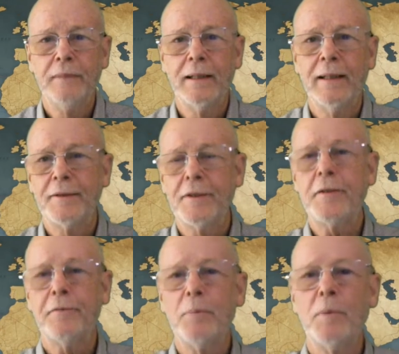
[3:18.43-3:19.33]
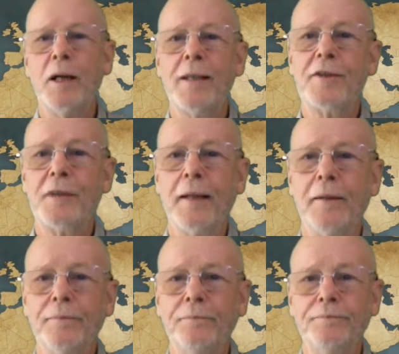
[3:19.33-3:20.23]
It's a different mindset.
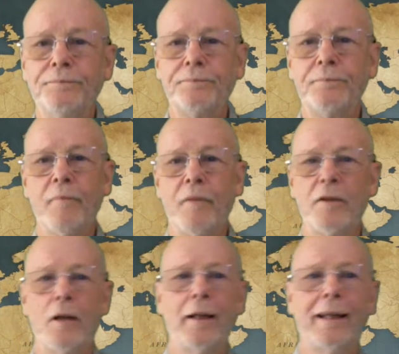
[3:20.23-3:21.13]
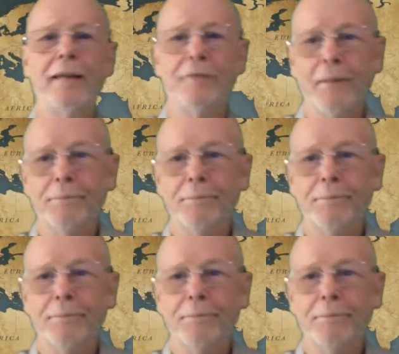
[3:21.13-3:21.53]
So I gave up.